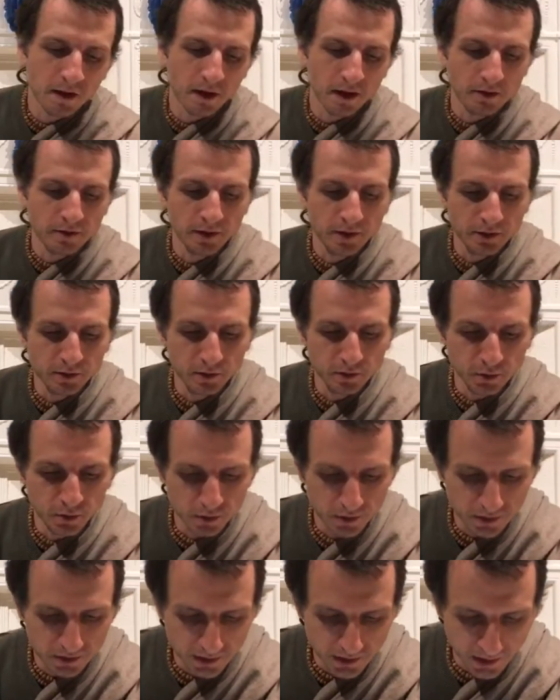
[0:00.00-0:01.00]
a great
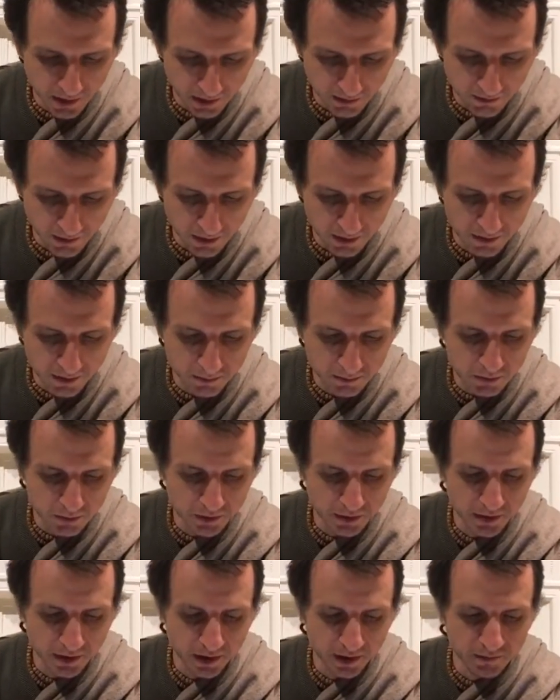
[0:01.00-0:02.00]
authority like Narada
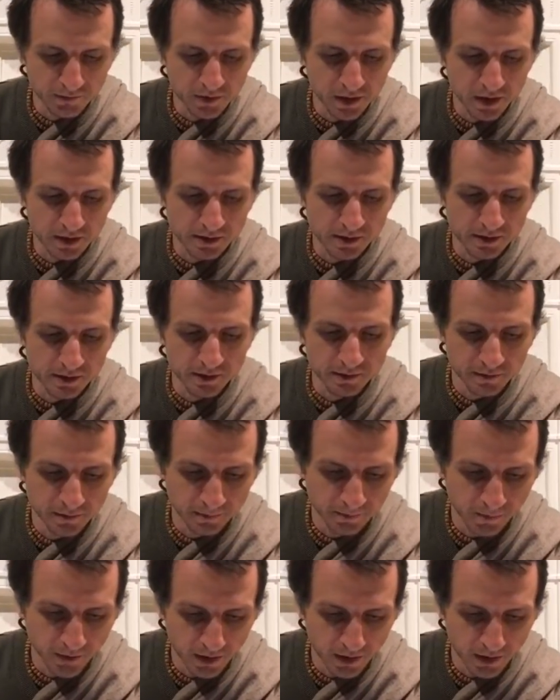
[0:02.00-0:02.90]
Muni and Vyasadeva.